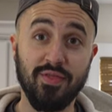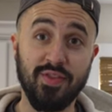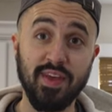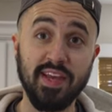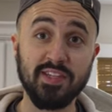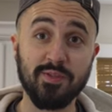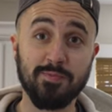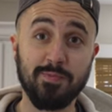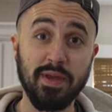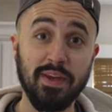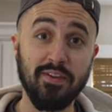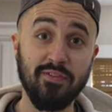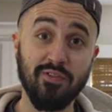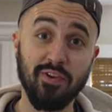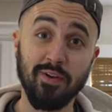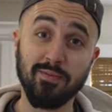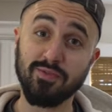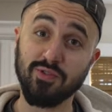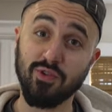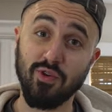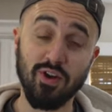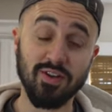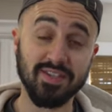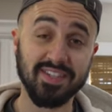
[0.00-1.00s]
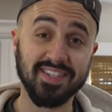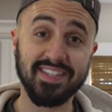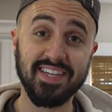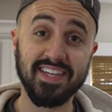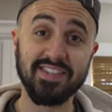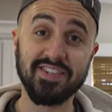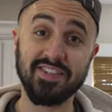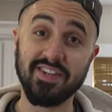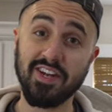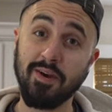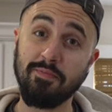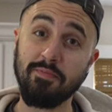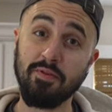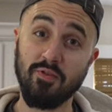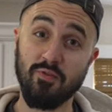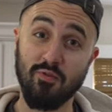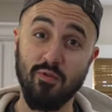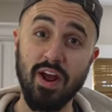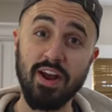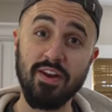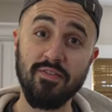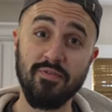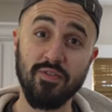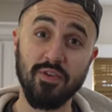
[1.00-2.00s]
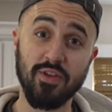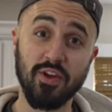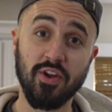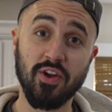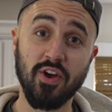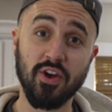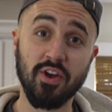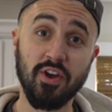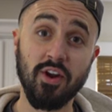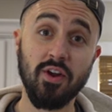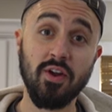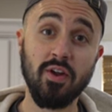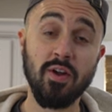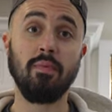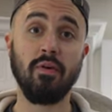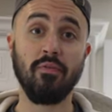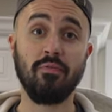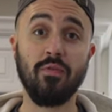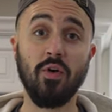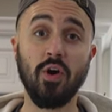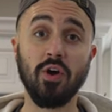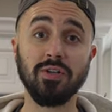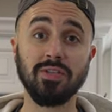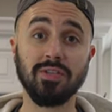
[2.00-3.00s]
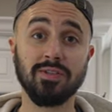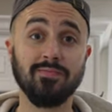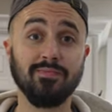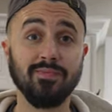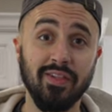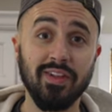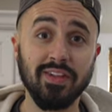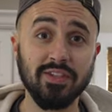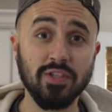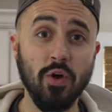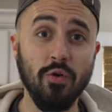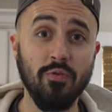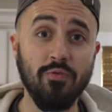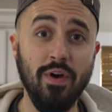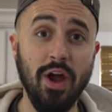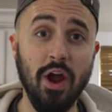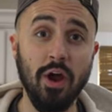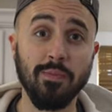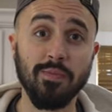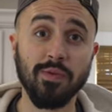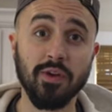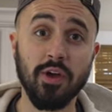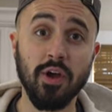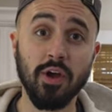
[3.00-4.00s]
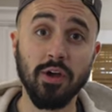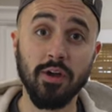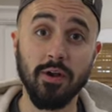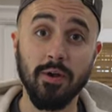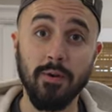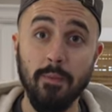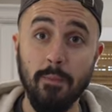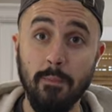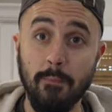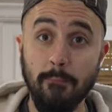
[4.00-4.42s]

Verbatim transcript: These beef ribs are all seasoned up and ready for the cooker. But first, let's go fire up the cooker.